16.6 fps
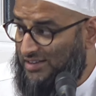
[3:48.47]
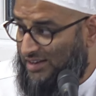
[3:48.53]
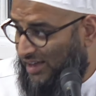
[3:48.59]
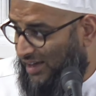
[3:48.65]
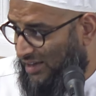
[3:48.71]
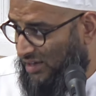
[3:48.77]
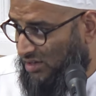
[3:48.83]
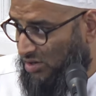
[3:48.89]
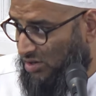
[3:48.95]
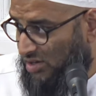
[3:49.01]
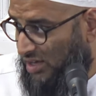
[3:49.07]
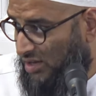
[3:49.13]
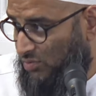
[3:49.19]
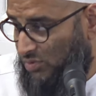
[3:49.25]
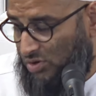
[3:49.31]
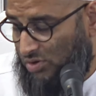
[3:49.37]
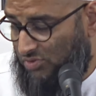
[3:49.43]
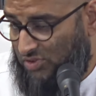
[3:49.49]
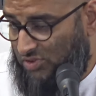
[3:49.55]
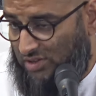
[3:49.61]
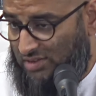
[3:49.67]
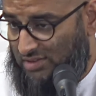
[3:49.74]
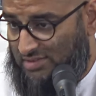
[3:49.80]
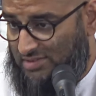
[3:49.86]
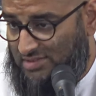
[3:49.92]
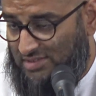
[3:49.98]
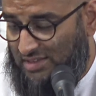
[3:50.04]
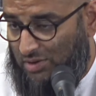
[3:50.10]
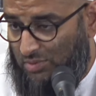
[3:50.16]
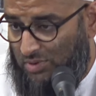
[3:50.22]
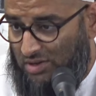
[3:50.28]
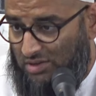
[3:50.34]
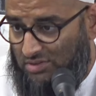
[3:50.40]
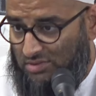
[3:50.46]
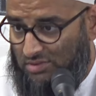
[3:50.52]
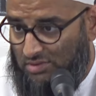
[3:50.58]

Like, again, we're not saying that this is how it is,